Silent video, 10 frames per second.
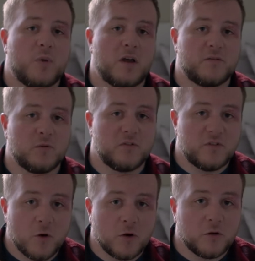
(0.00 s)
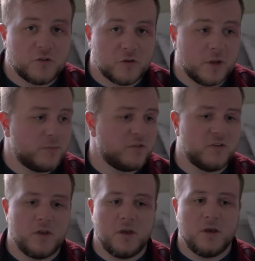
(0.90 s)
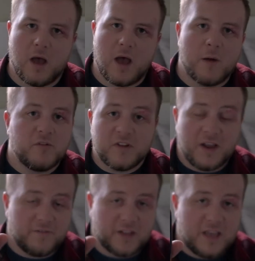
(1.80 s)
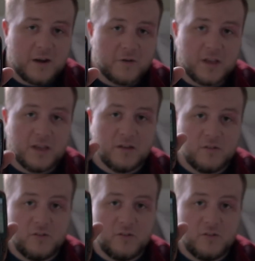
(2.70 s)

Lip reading: possible solo trips. I was going to have to carry